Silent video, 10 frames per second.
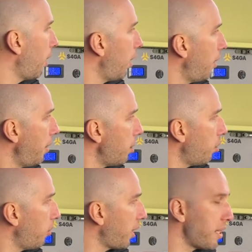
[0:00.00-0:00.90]
Here
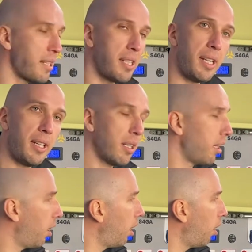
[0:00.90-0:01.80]
we can see
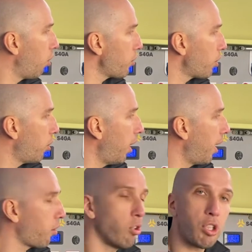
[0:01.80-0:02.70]
uh, also
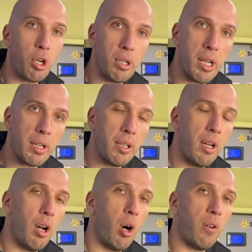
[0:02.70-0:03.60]
a controller
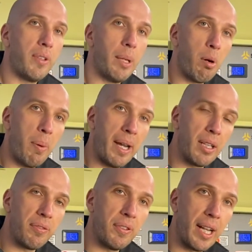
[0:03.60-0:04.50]
of the
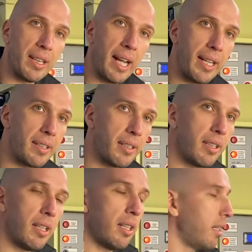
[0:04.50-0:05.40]
mobile floodlight
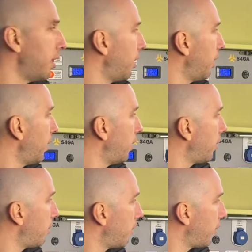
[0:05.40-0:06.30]
uh,
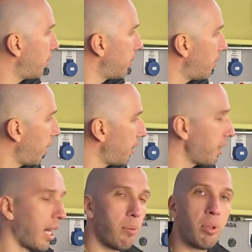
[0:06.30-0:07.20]
that
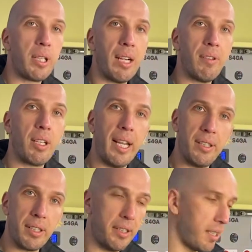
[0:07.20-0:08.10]
I will cover
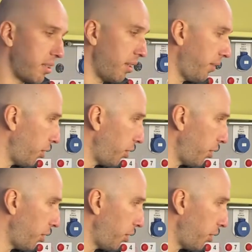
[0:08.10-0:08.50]
later in this video.